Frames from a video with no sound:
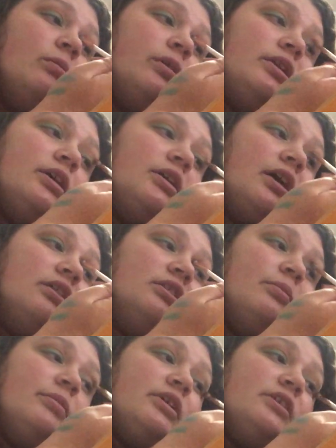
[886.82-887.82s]
we did
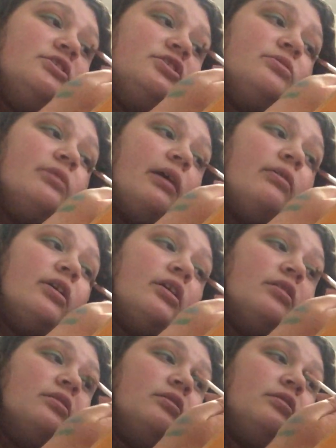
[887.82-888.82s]
unlimited
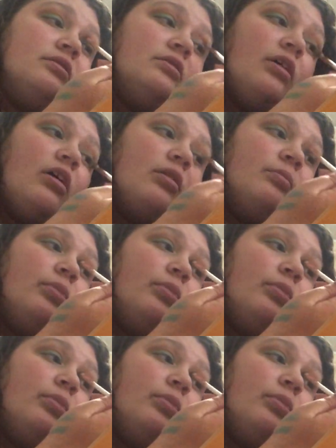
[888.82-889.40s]
2-hour long